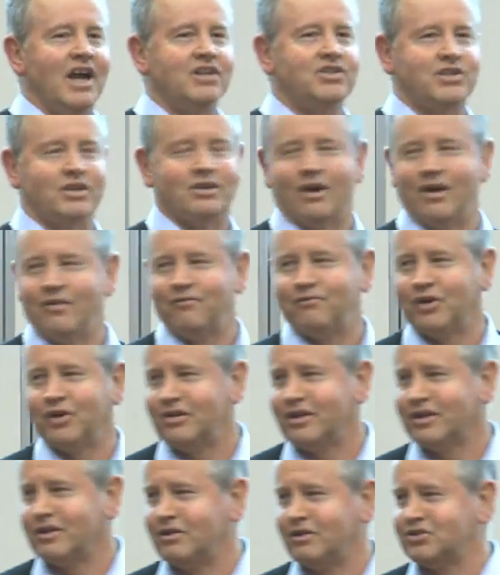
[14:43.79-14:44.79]
until I
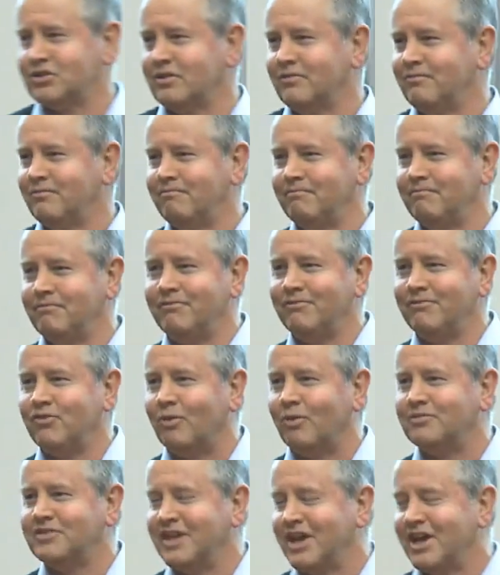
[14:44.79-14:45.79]
felt like I was going to
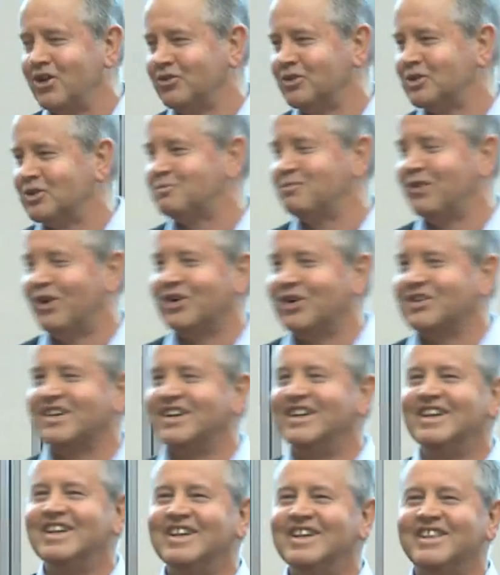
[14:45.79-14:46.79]
drop down on the
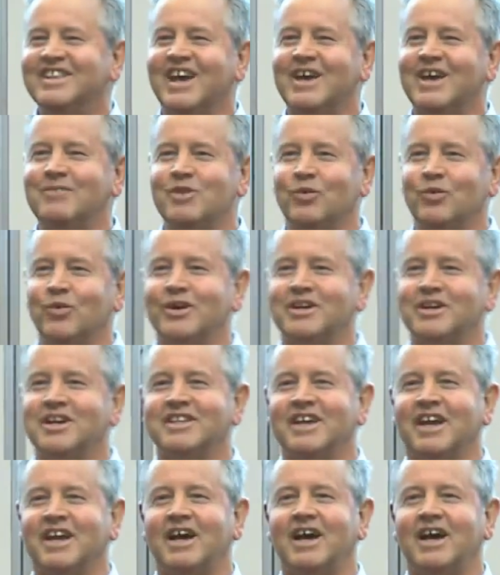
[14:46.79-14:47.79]
spot. They had me
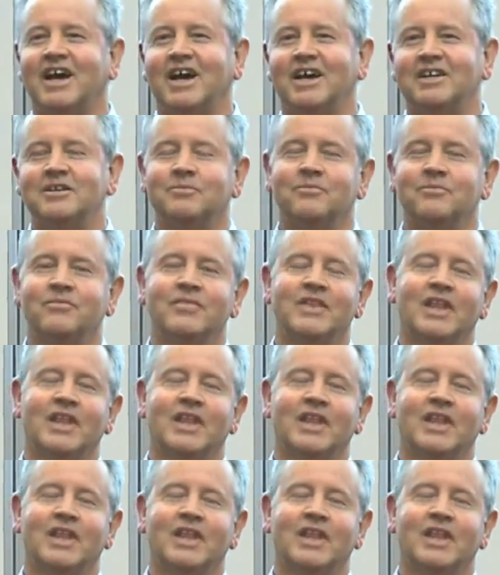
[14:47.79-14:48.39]
working that hard,